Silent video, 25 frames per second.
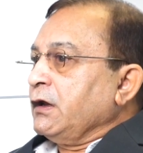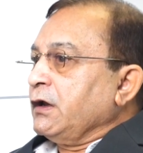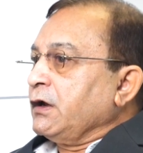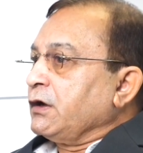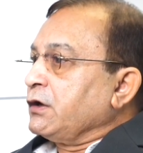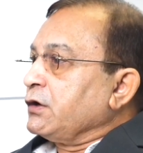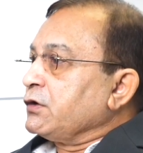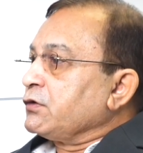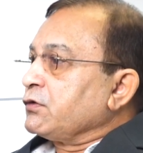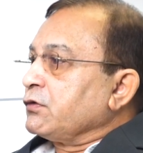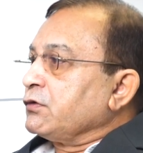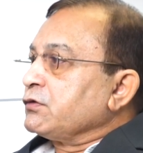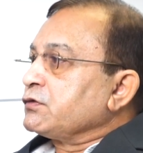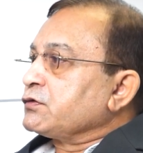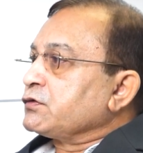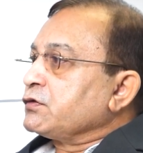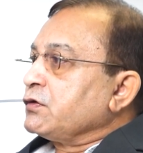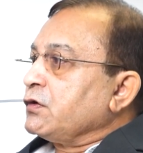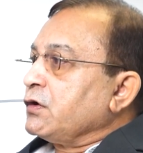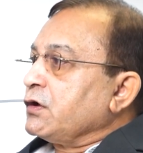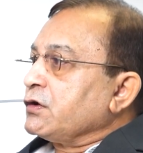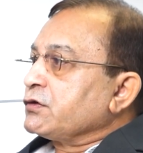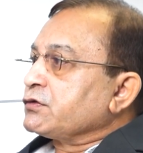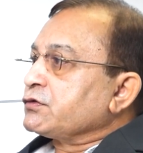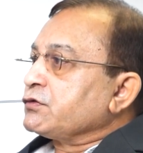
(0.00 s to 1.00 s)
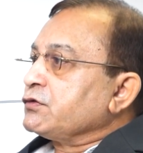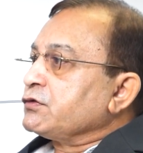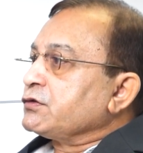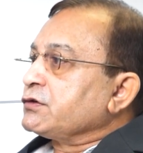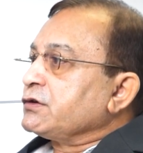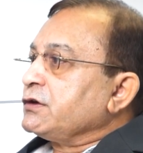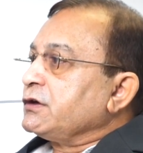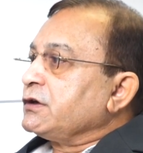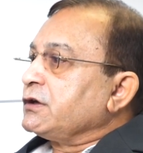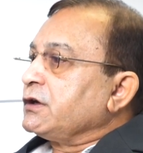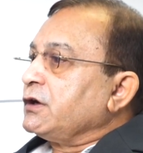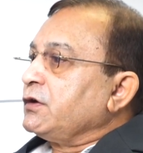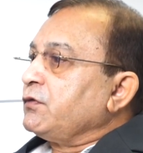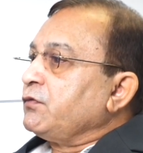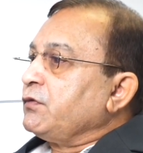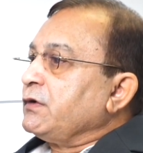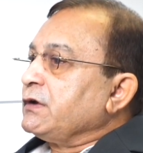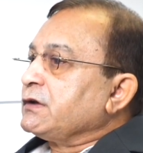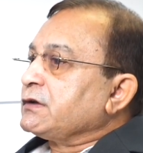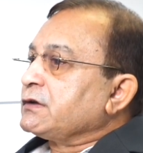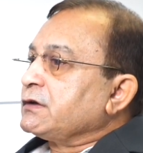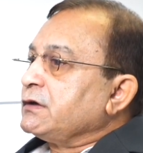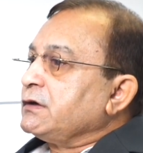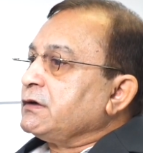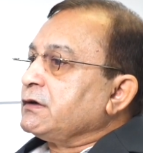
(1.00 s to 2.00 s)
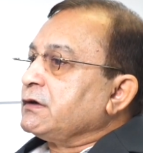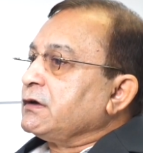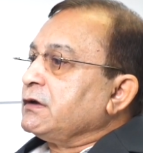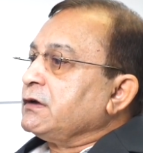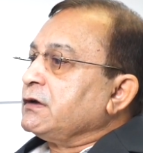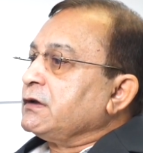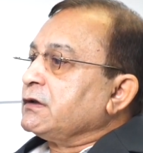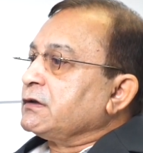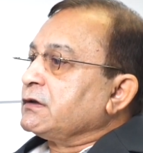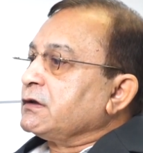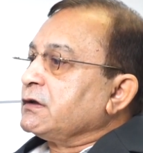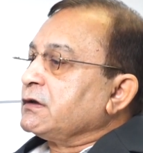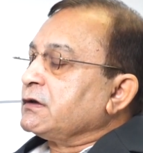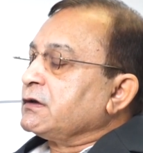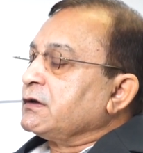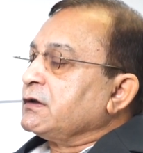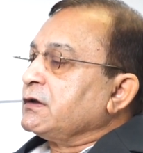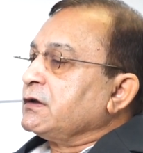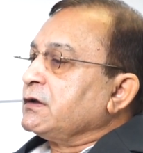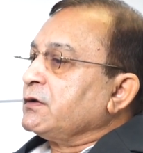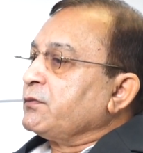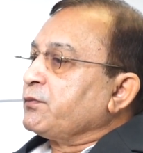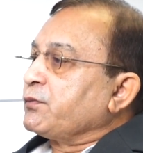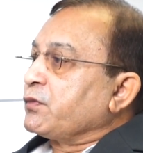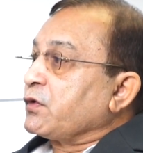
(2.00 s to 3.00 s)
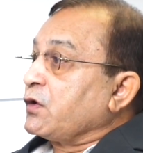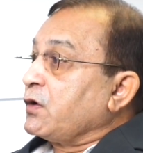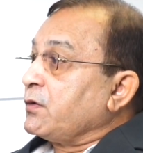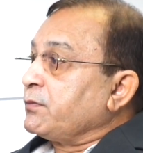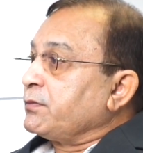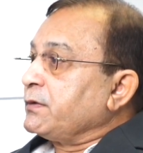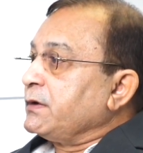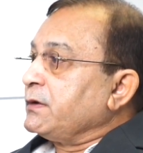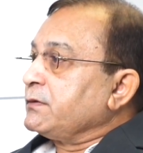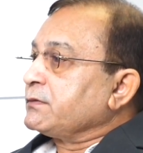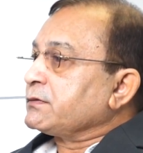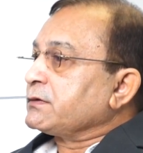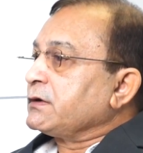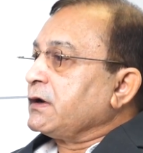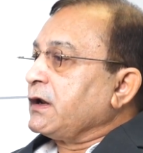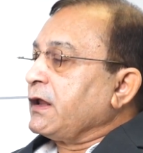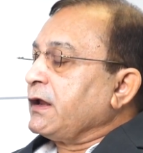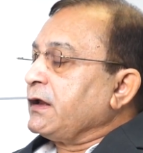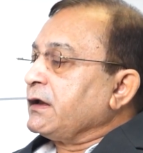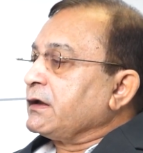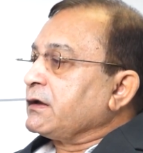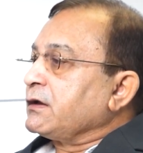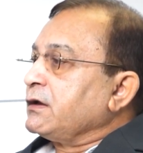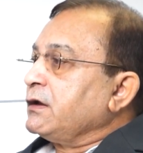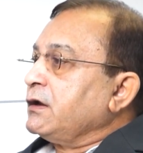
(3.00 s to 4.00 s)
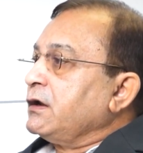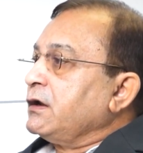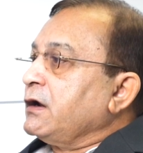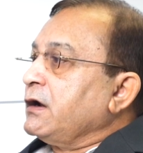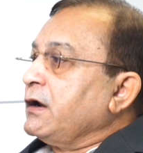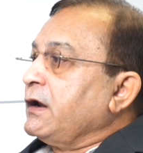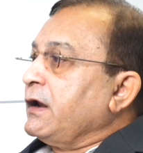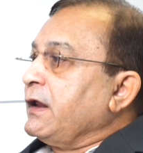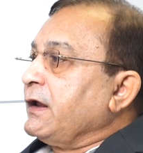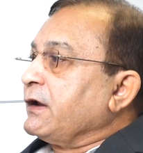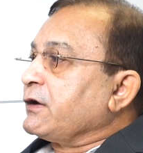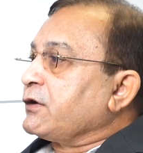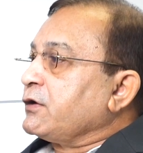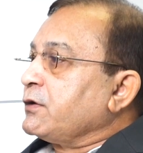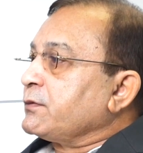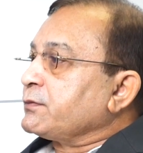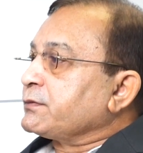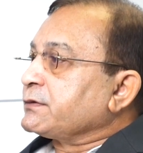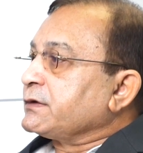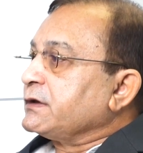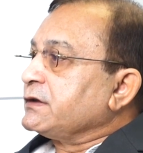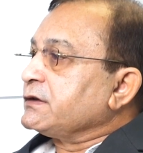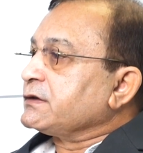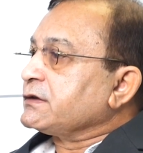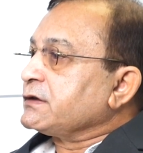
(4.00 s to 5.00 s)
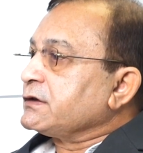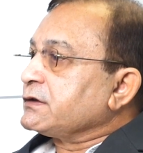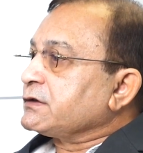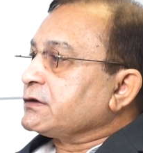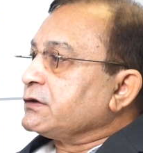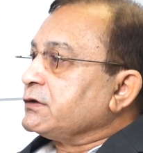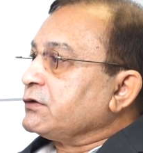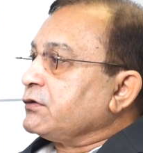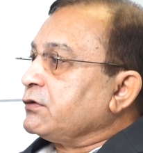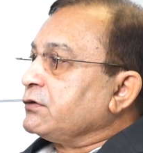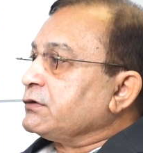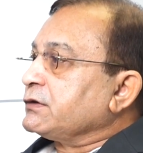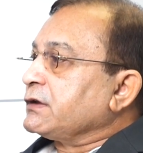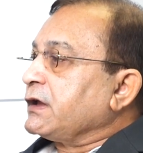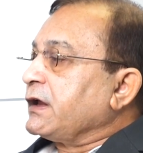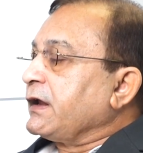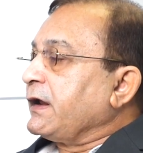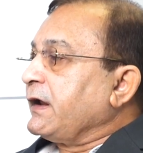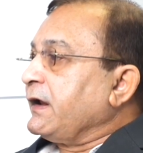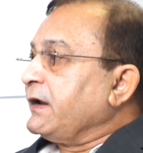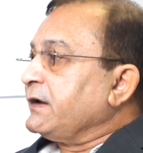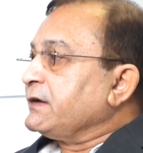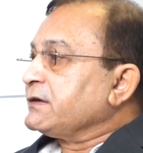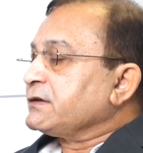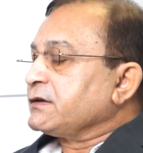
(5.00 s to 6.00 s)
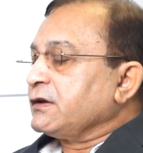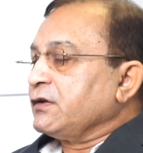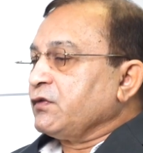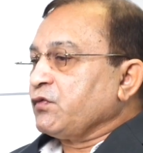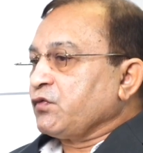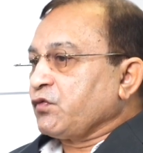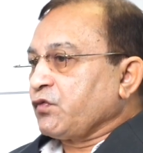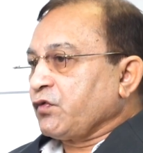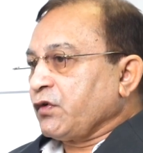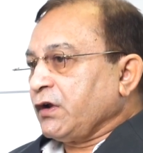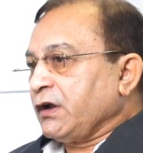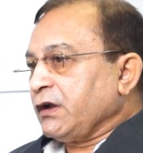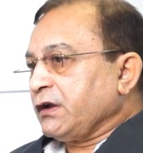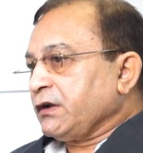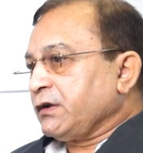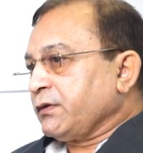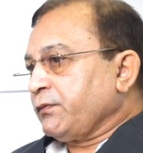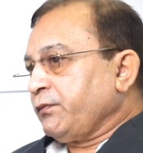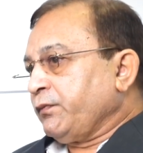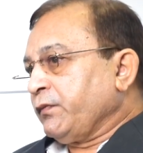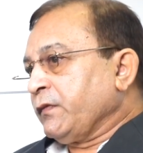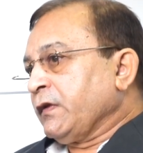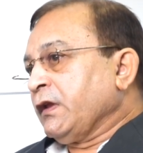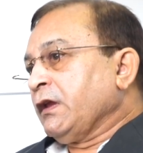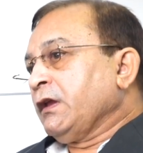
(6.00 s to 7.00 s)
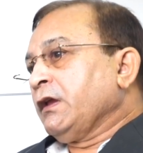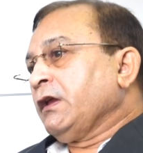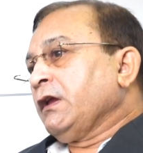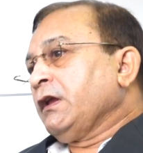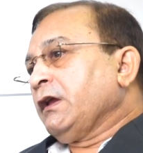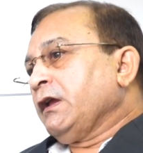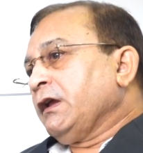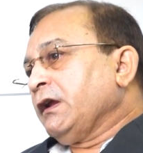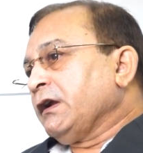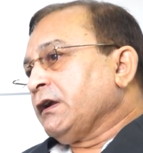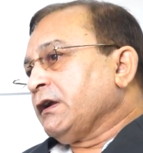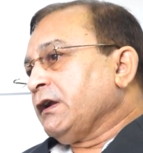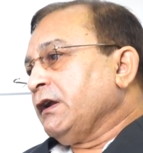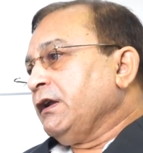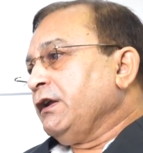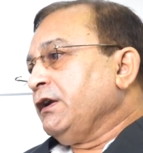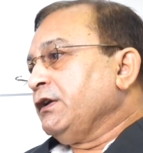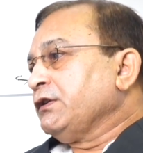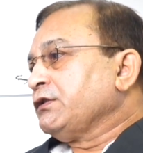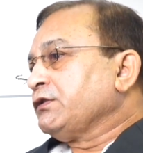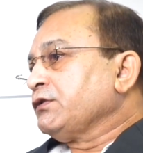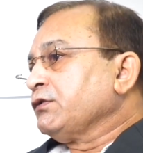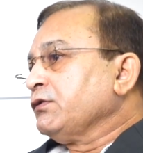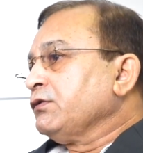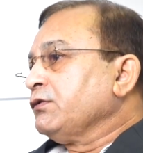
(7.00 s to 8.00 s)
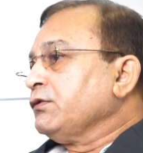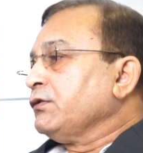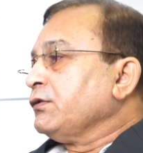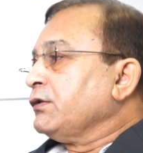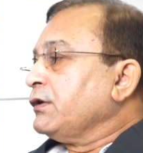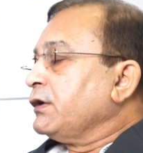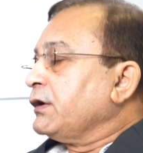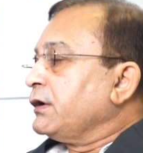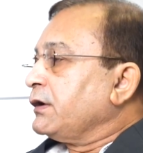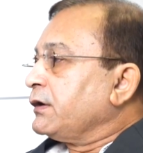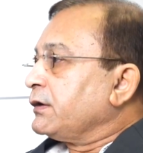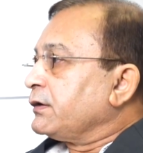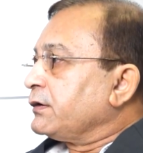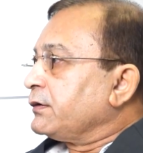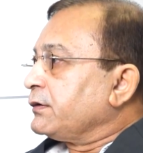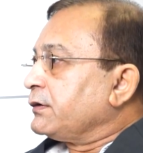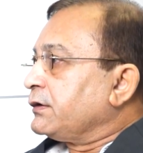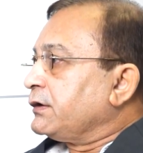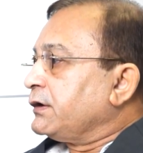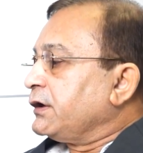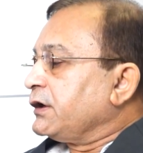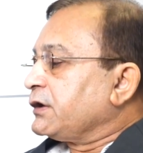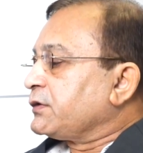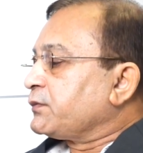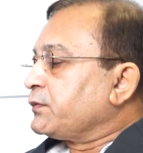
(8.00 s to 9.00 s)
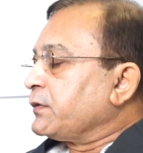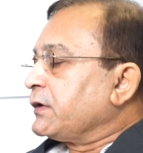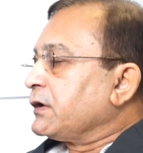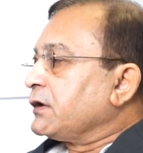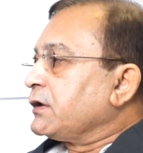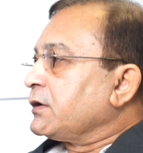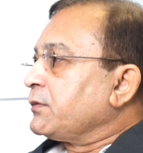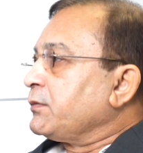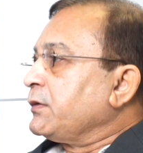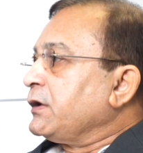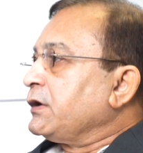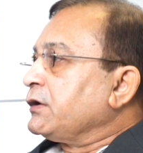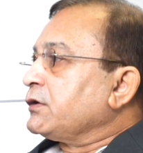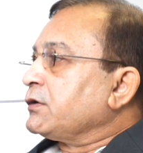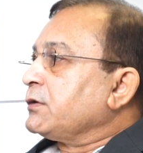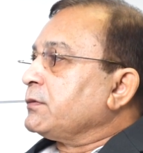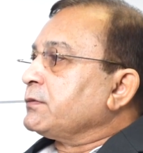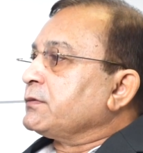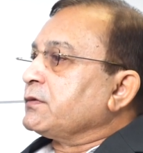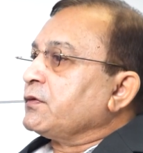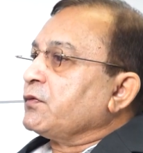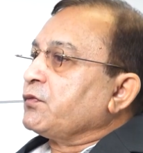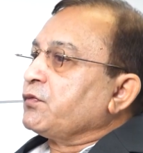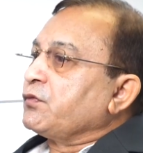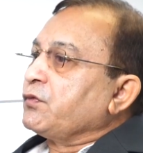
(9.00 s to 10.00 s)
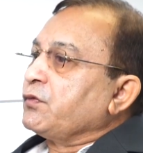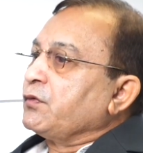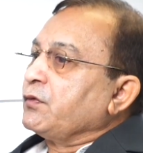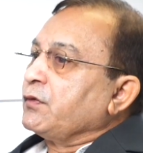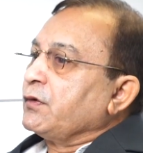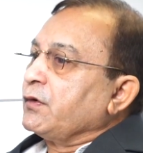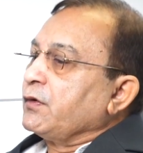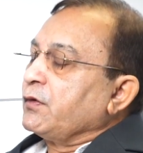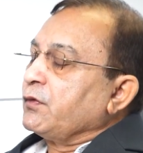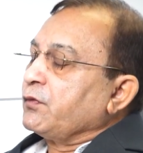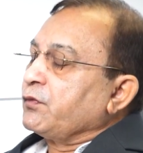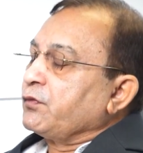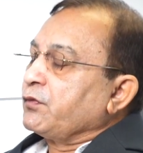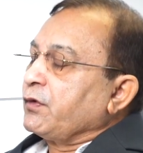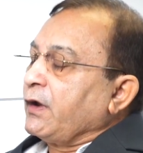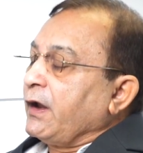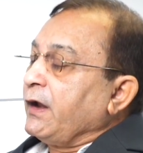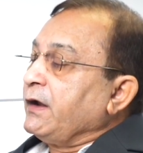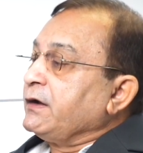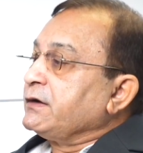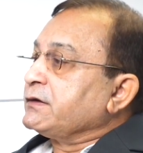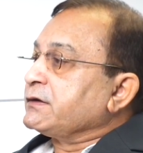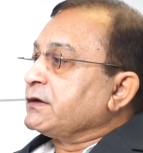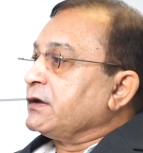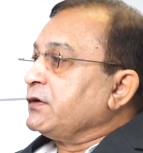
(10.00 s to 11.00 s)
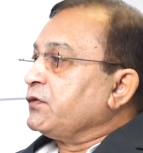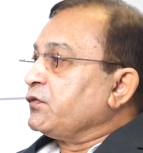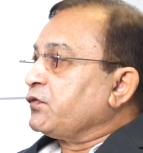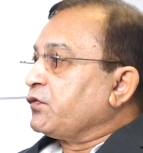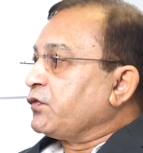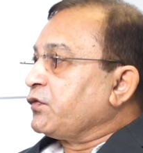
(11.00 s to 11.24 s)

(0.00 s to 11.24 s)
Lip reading: It is also associated with certain other problems like lack of sensation on the hands and feet. It leads to disfigurement of the hands and